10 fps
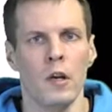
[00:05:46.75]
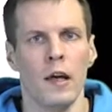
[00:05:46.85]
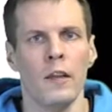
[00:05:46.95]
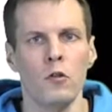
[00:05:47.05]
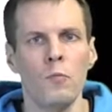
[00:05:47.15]

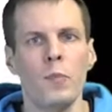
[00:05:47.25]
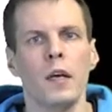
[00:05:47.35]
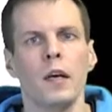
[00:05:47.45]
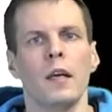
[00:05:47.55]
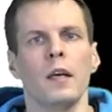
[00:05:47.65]
And
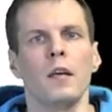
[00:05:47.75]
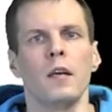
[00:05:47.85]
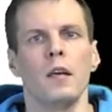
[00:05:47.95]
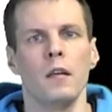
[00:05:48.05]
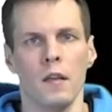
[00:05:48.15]
typically,
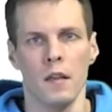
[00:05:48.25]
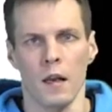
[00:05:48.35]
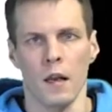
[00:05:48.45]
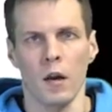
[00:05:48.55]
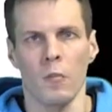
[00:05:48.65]
the
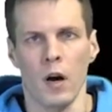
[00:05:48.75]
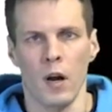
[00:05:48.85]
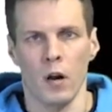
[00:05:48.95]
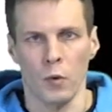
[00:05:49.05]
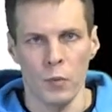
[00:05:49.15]
null
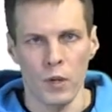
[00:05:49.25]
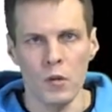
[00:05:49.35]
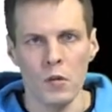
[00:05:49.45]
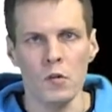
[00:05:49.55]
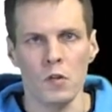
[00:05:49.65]
model that we
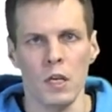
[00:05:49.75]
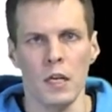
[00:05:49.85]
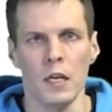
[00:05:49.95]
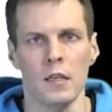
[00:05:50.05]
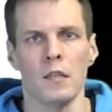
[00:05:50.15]
use
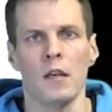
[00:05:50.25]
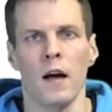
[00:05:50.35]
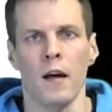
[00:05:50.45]
is